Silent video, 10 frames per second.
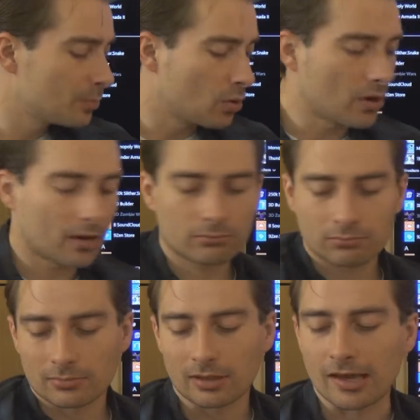bit more,
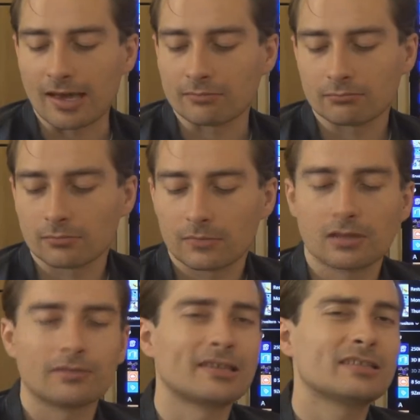yeah,
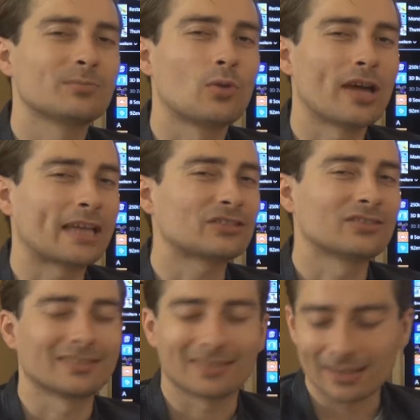there's more
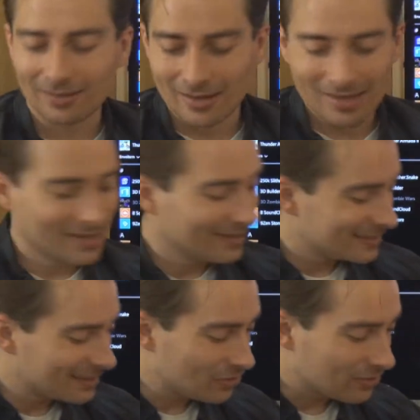action in that.
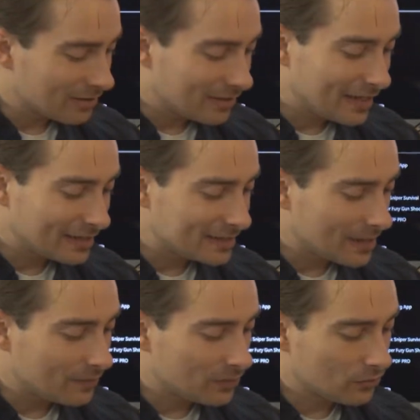So let's
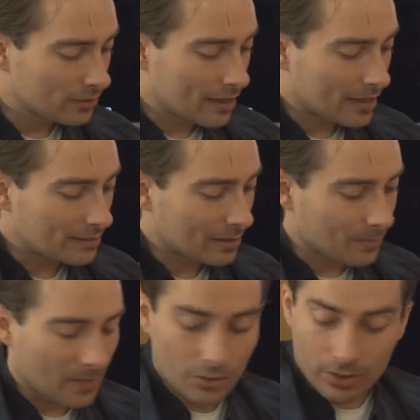have a look at
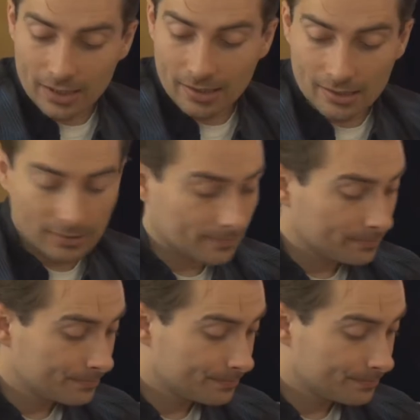American